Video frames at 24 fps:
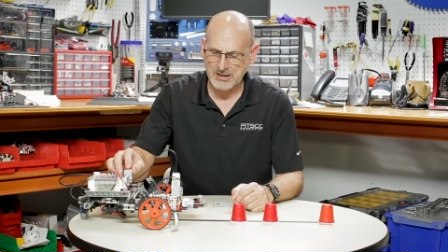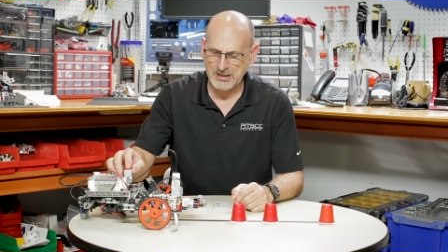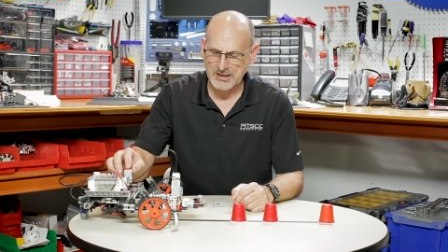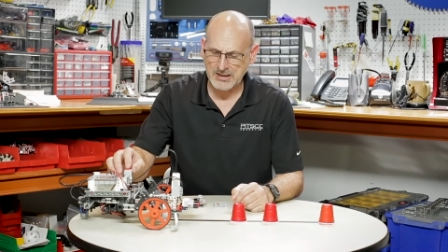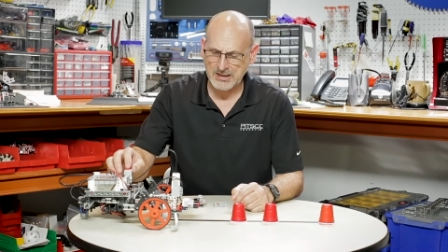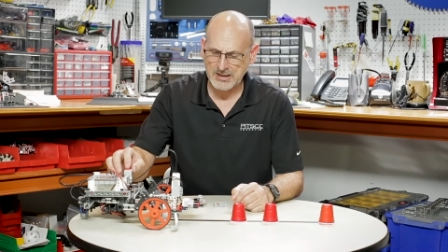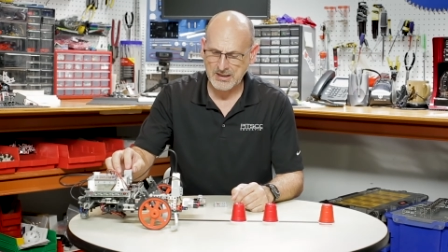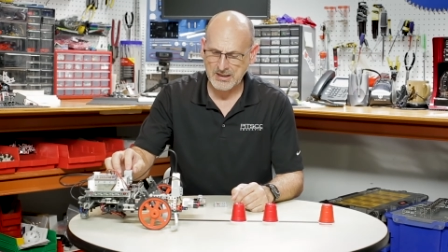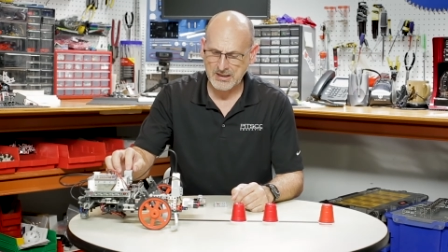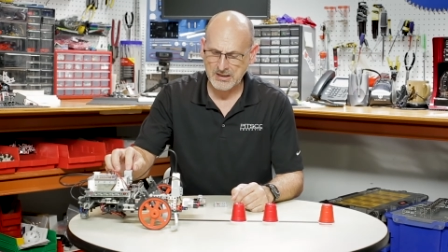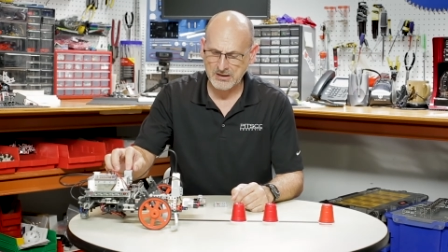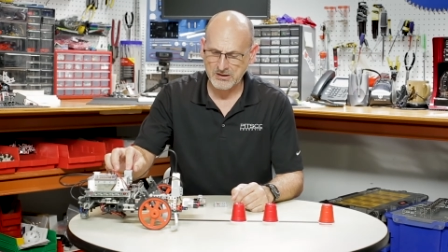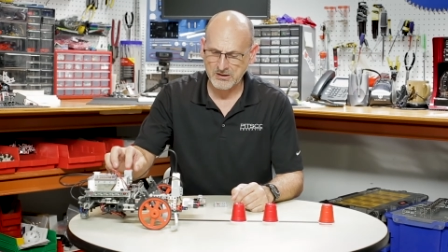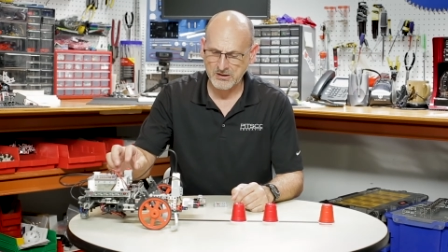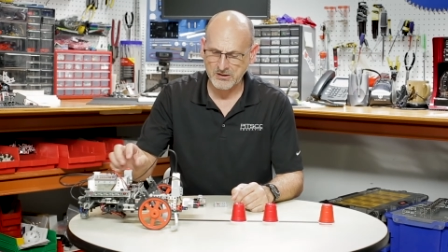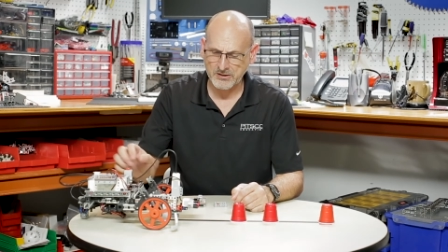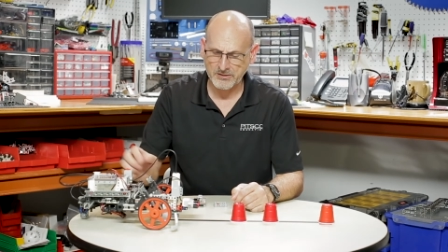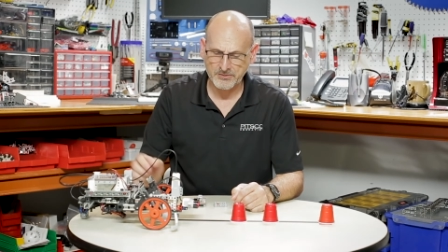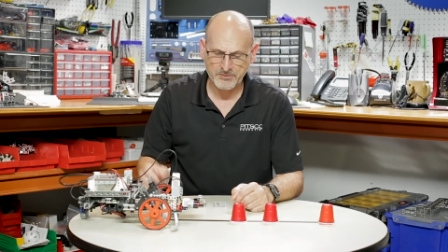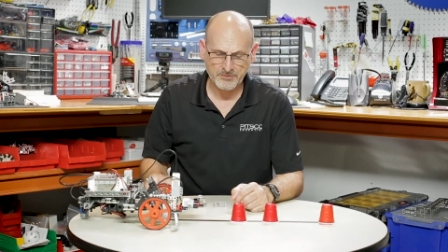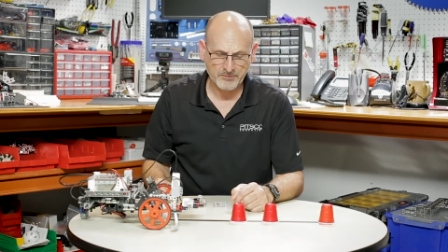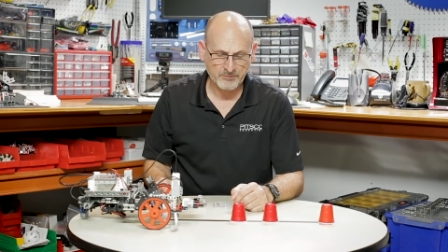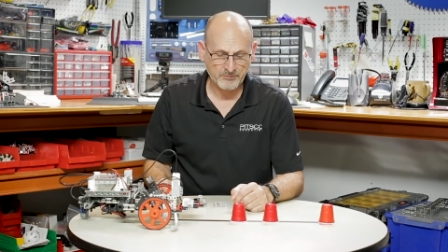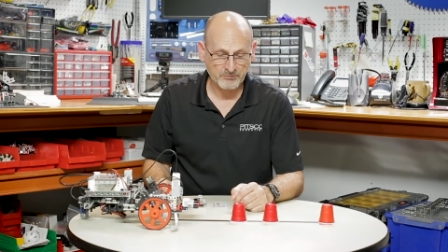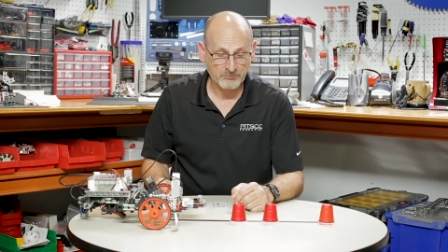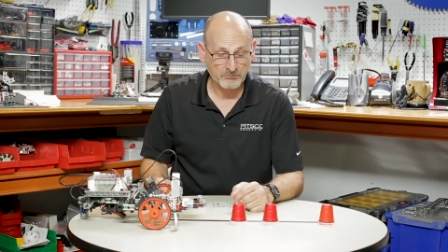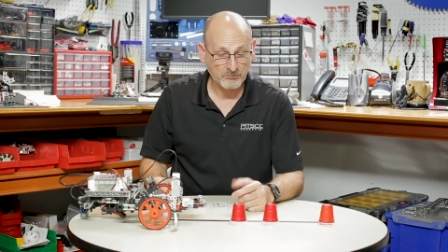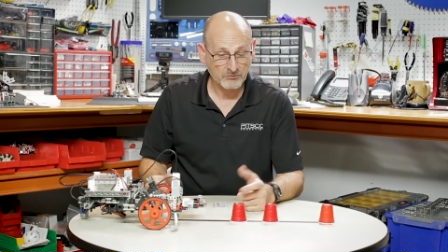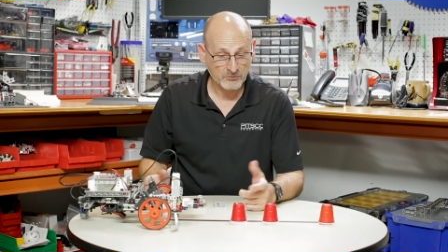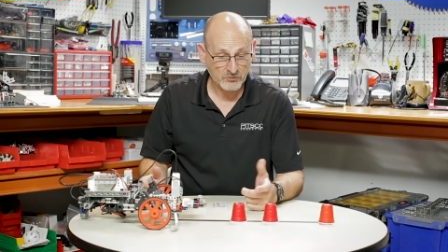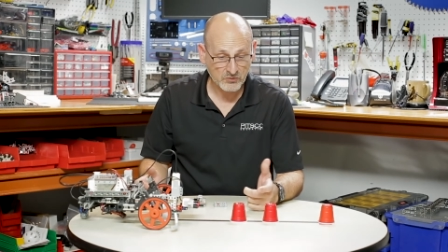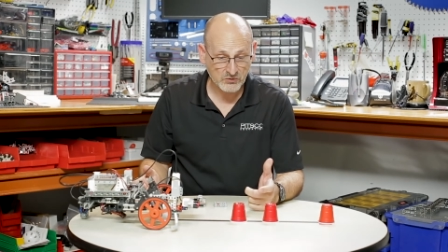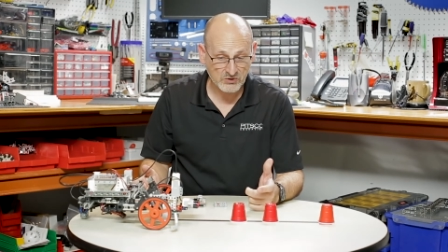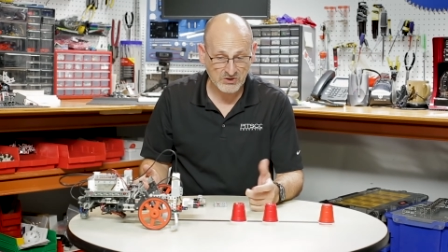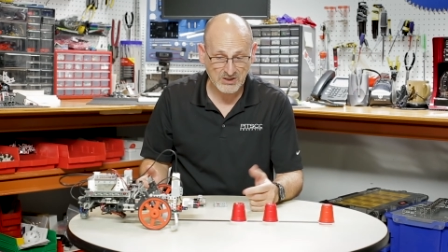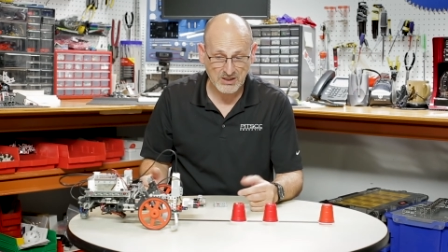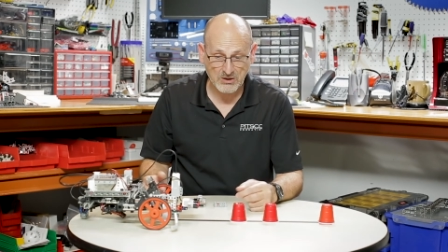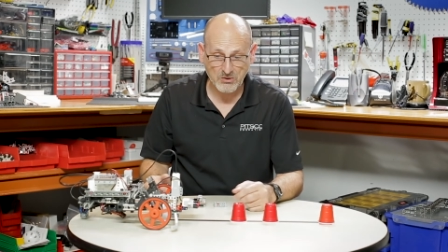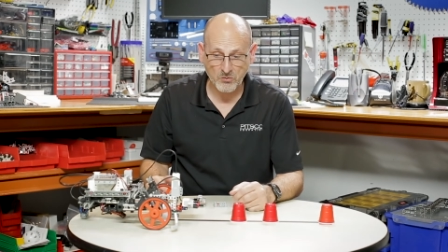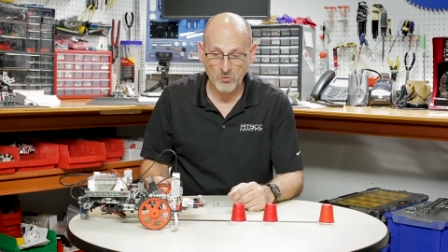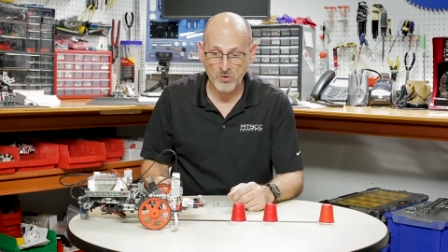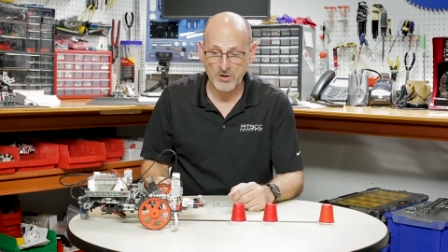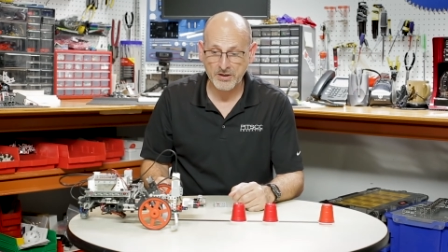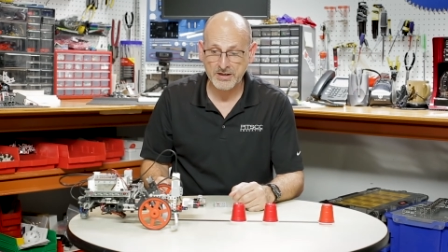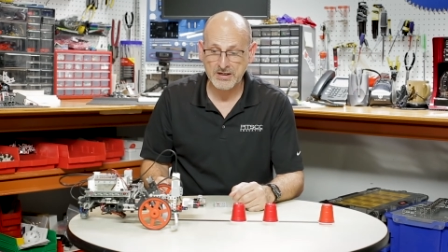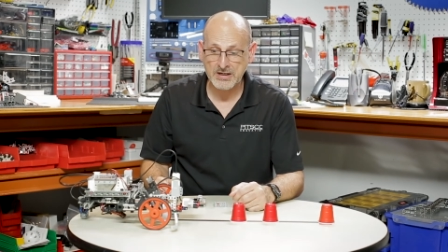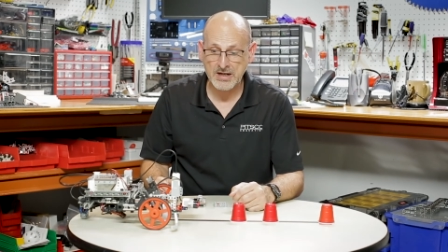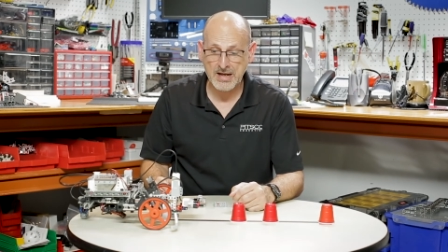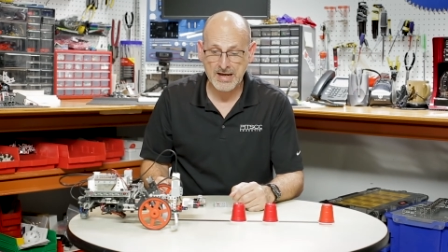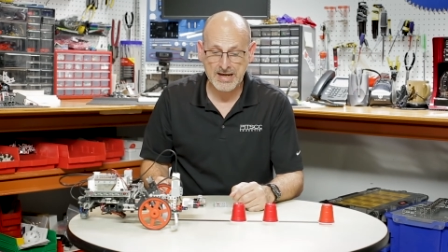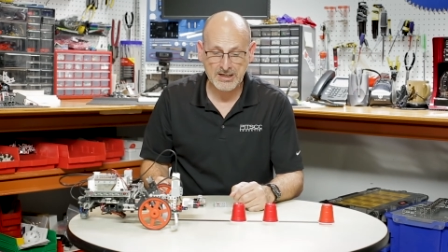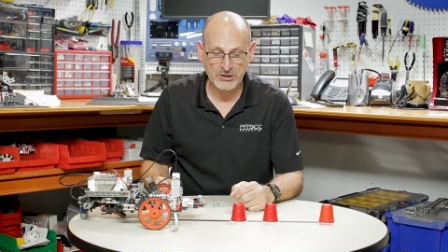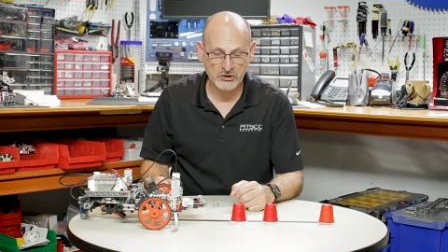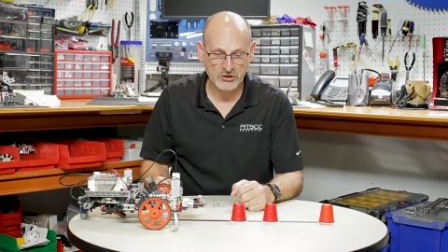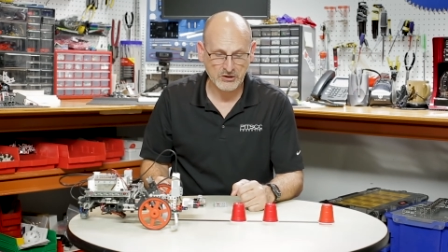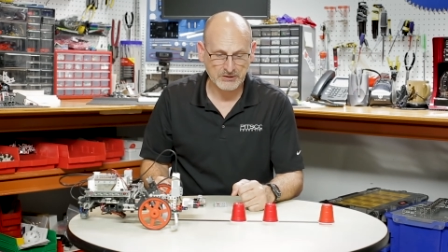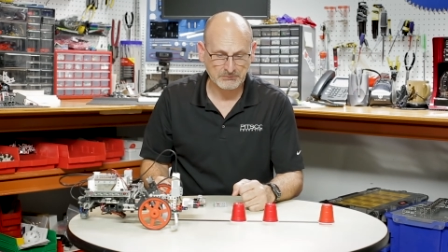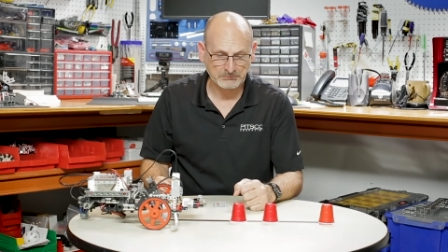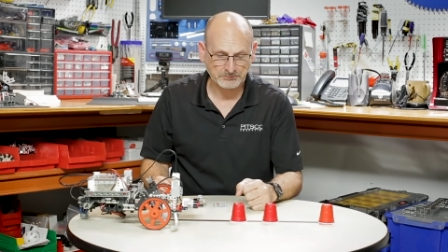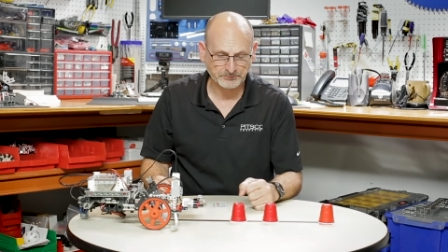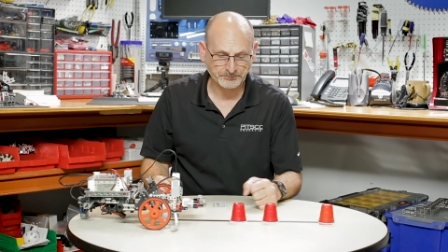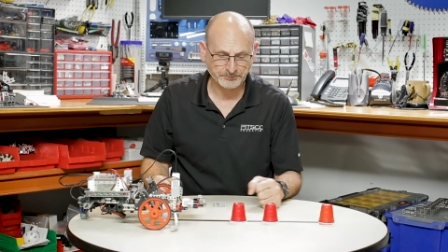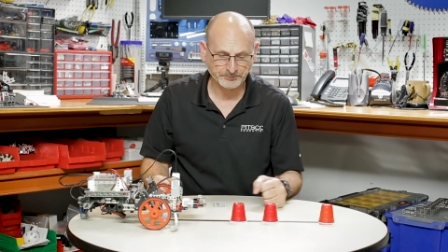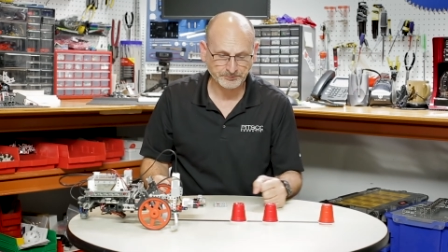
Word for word: and see one in action.